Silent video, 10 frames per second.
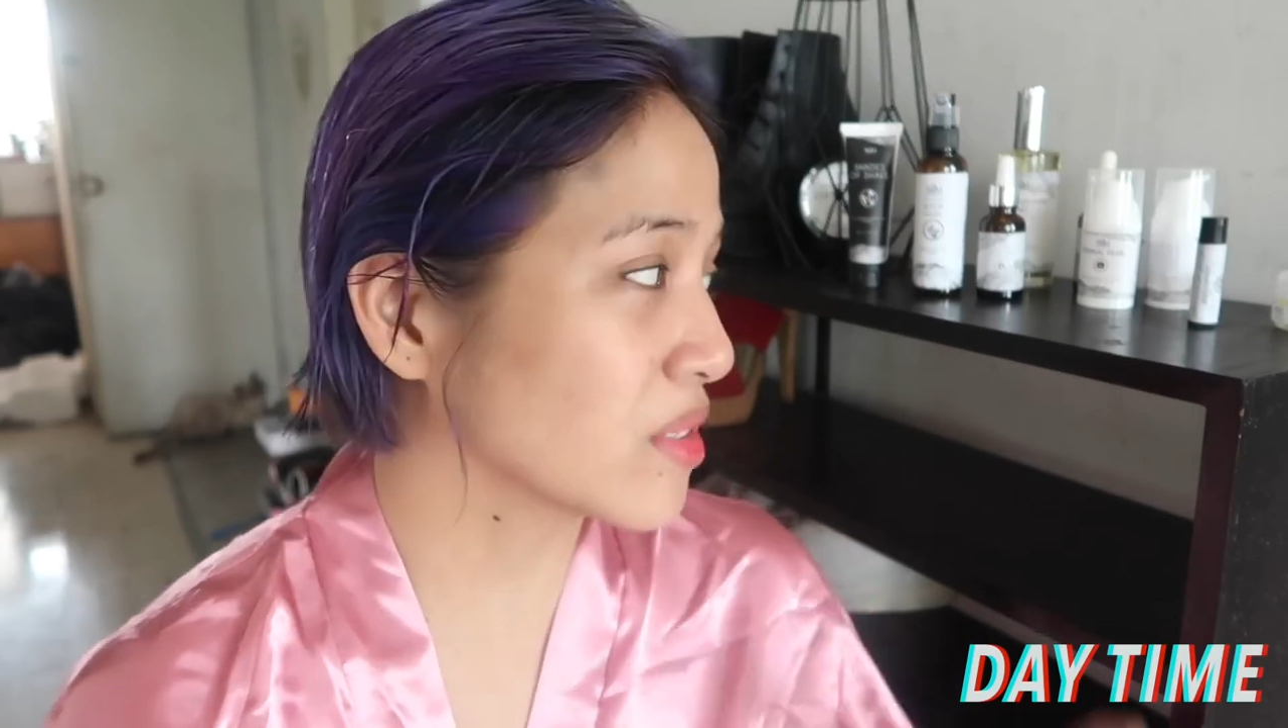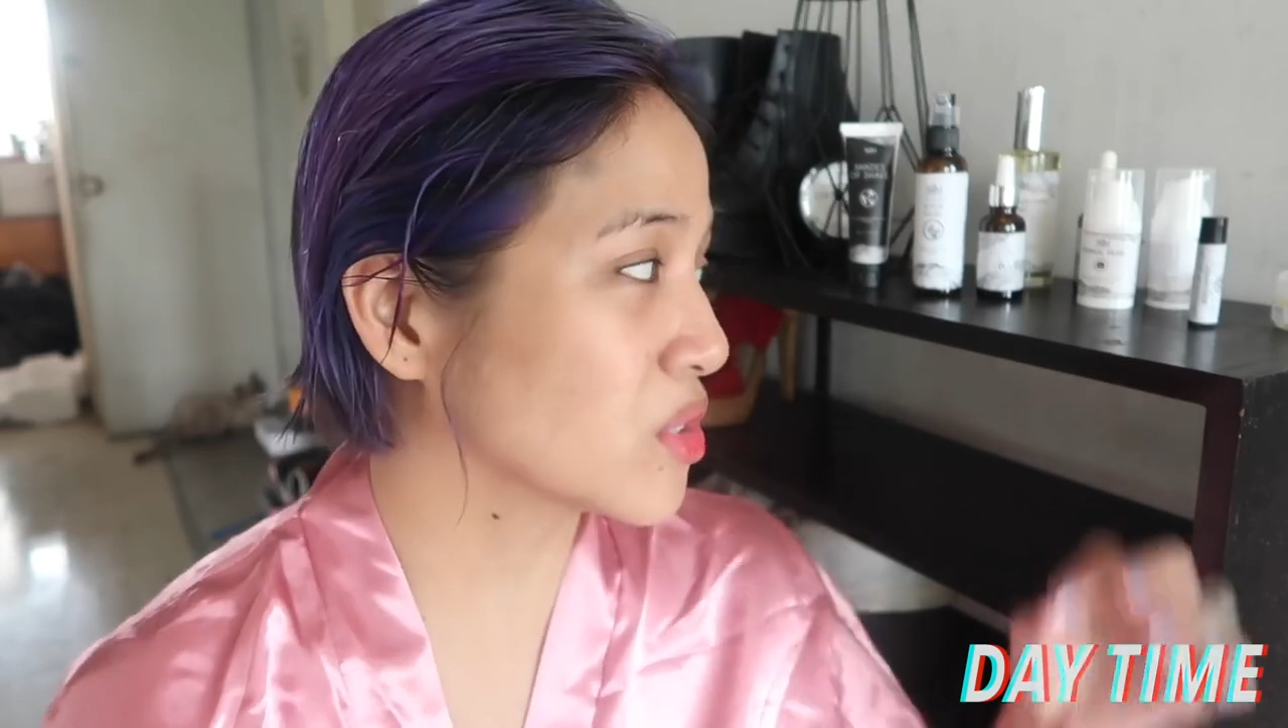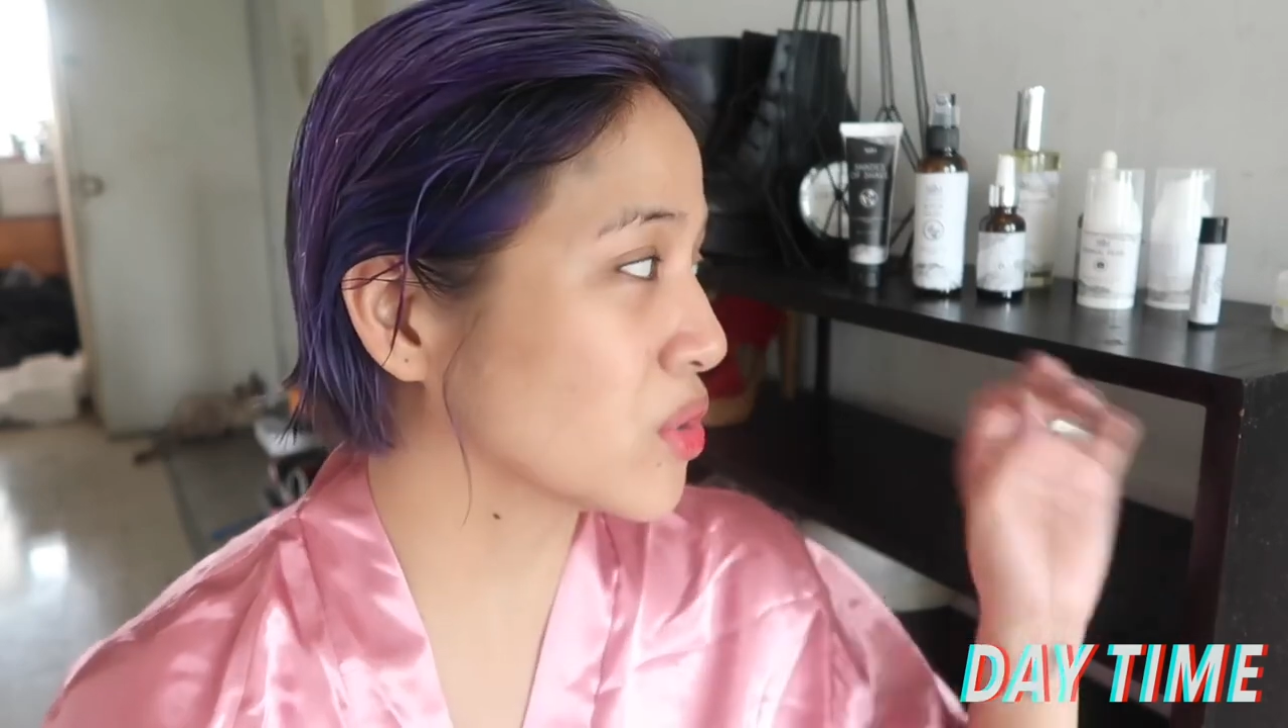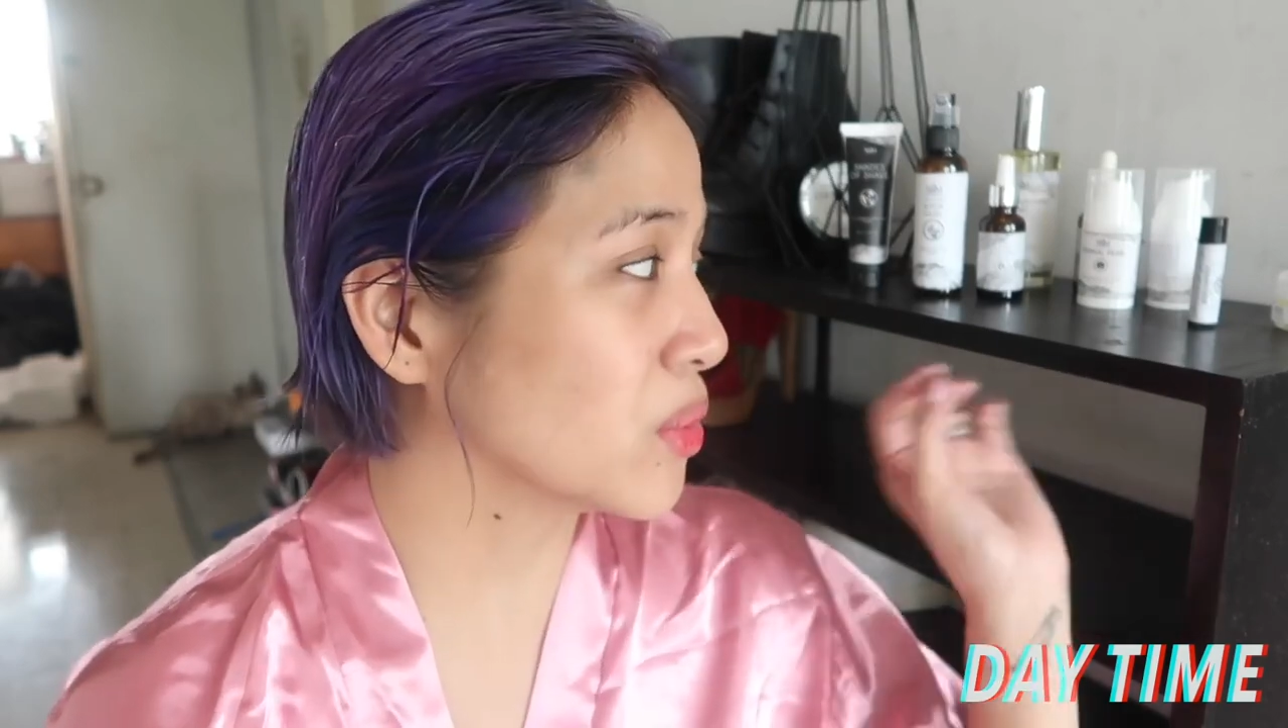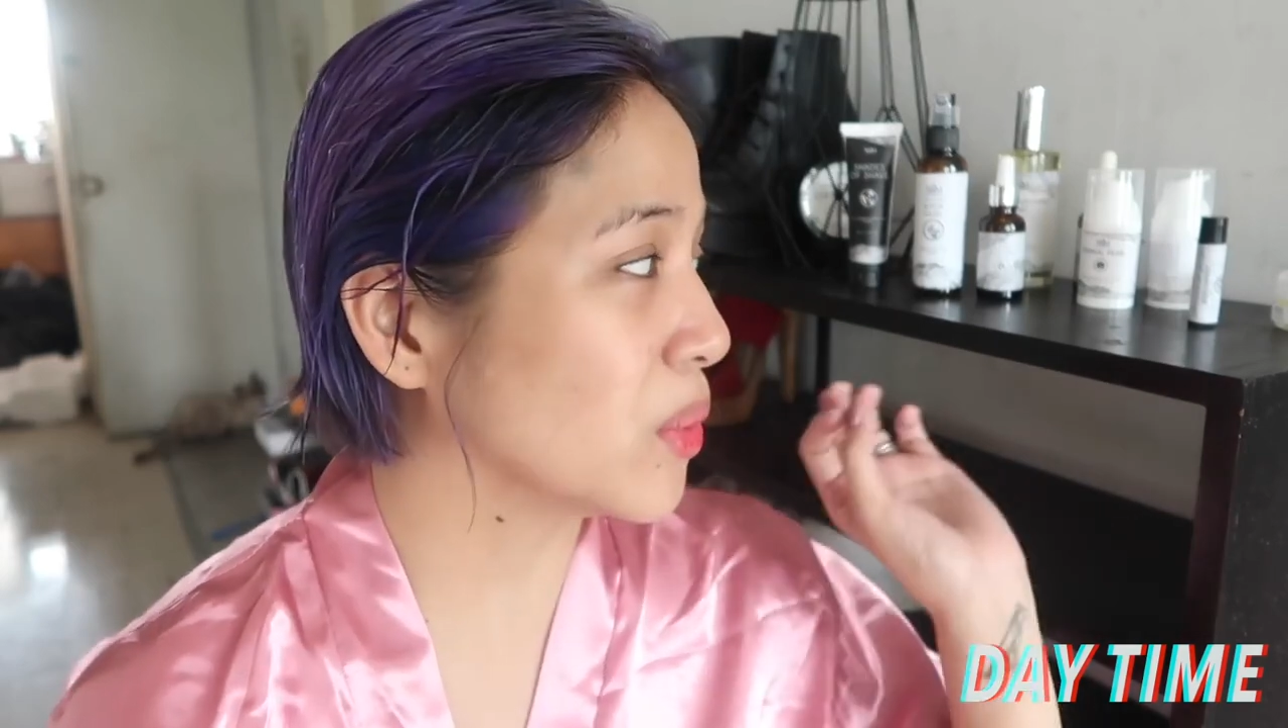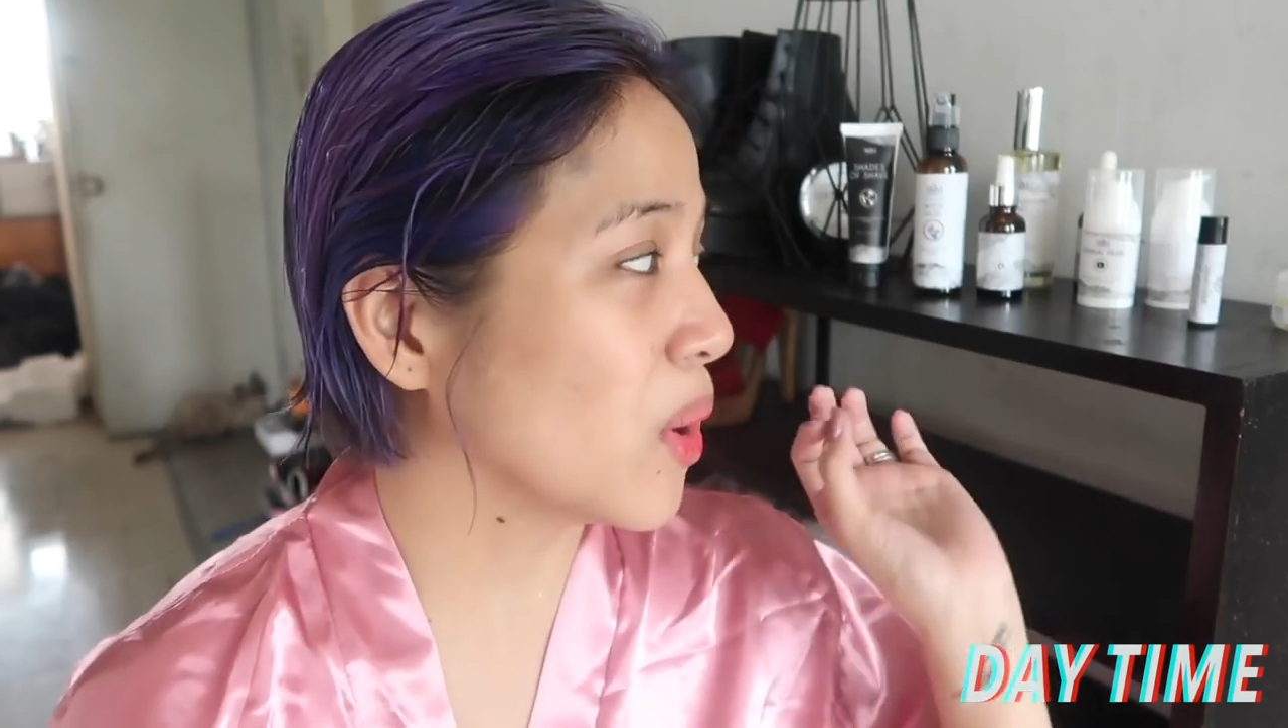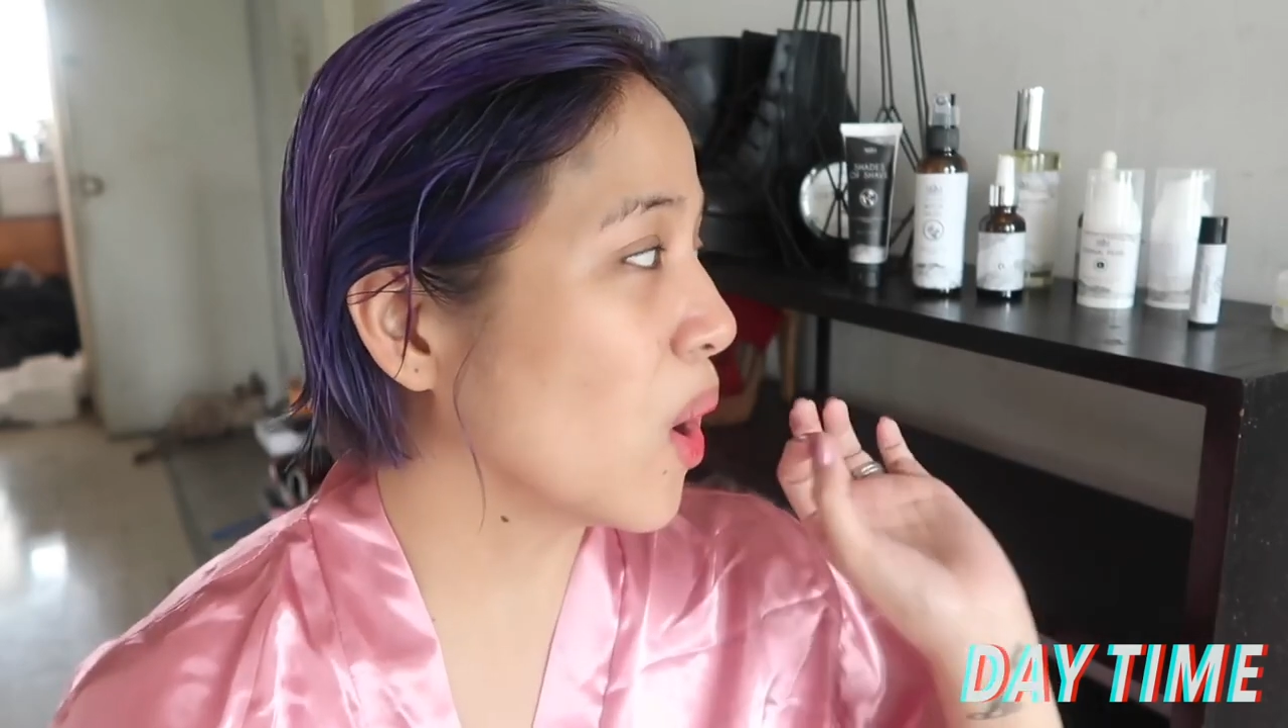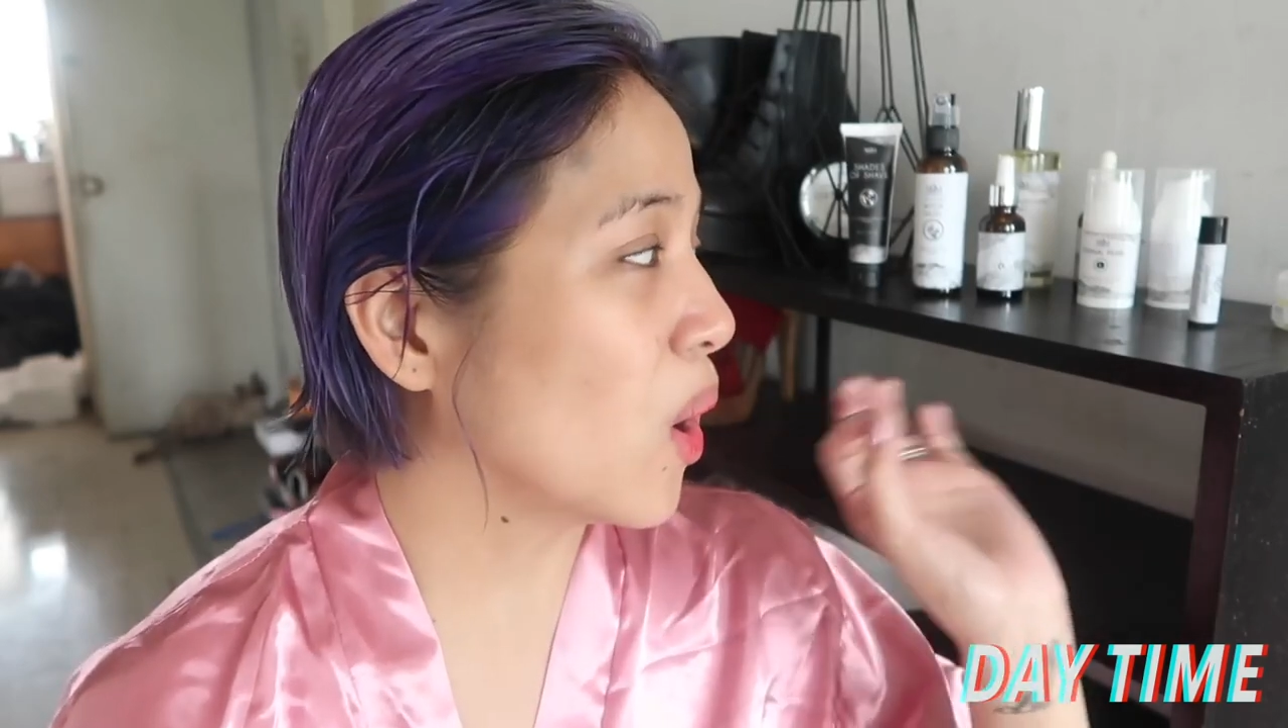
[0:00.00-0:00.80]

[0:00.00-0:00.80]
as to